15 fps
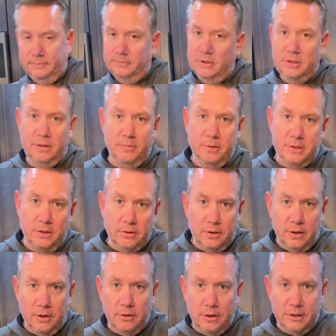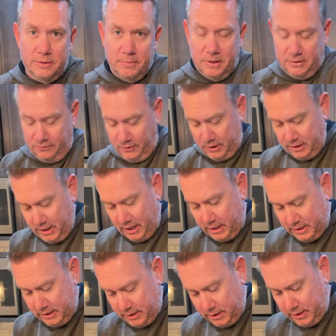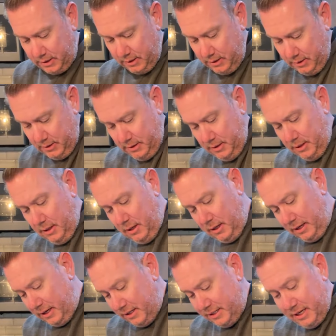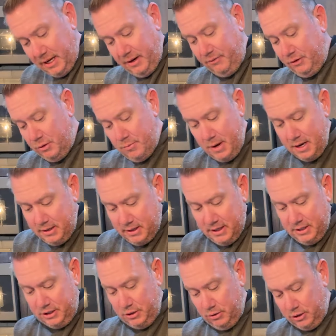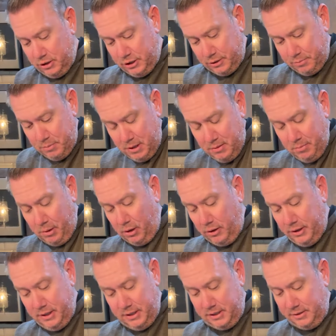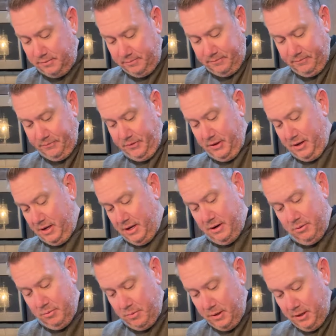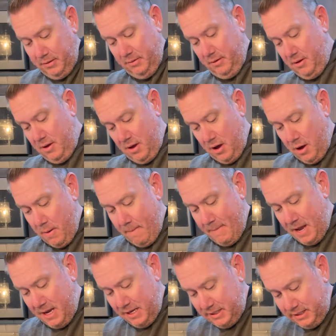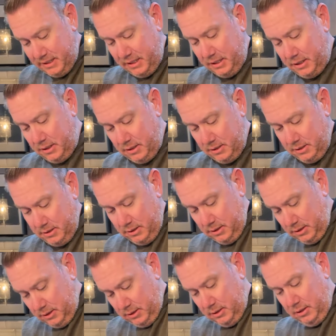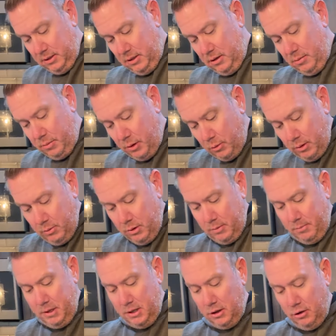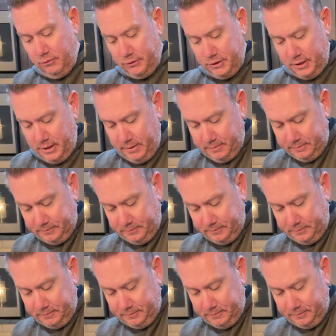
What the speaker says: It's gonna be so good. It already smells fantastic. Like I said, if you made this, you could just meatball this and it would be amazing. But we want meatloaf tonight.